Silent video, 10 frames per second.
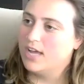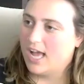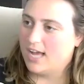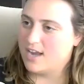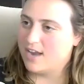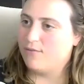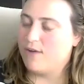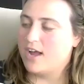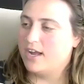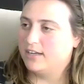
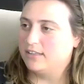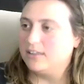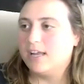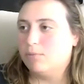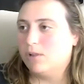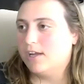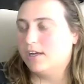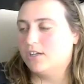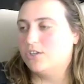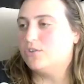identifying and
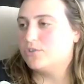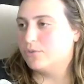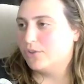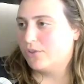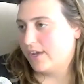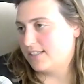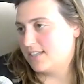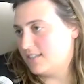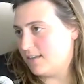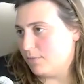labeling unusual things
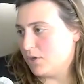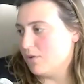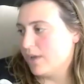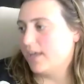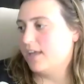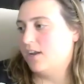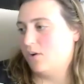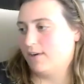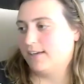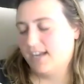because I've been doing it in
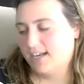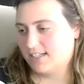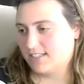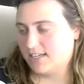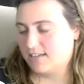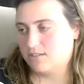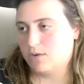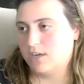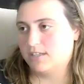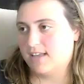organic scenes
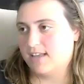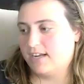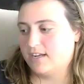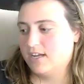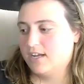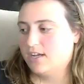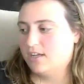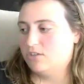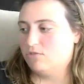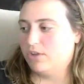where it's like
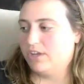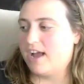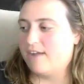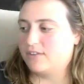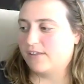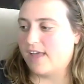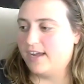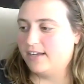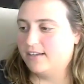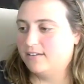you really have to
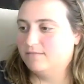like